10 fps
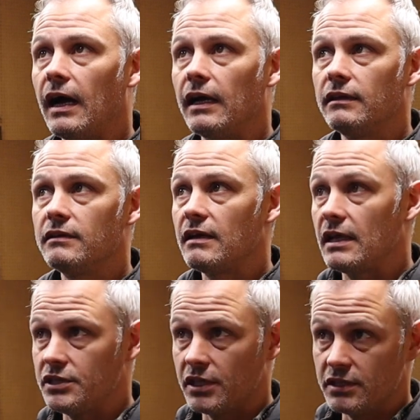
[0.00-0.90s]
And
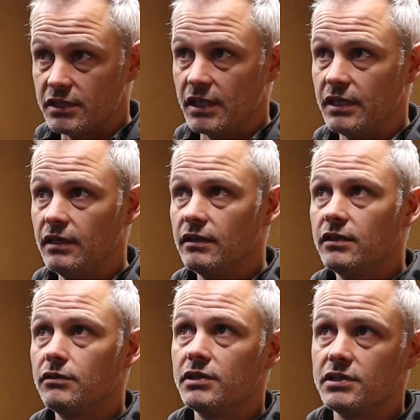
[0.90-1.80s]
as you can see,
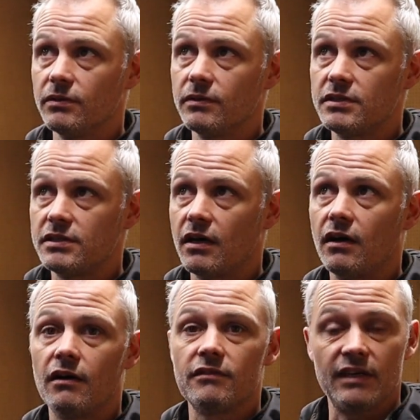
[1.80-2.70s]
the results
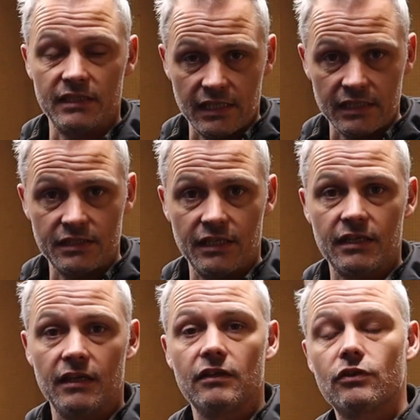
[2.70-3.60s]
are
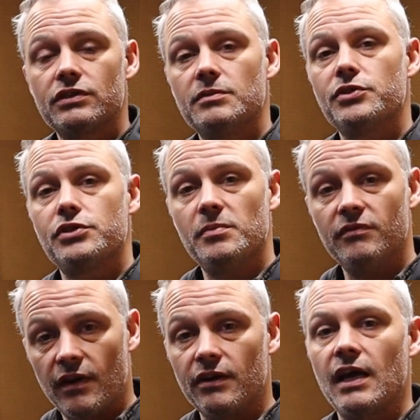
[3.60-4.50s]
fantastic and the customer should be
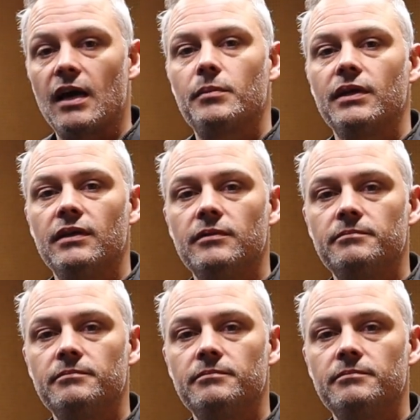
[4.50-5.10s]
very happy.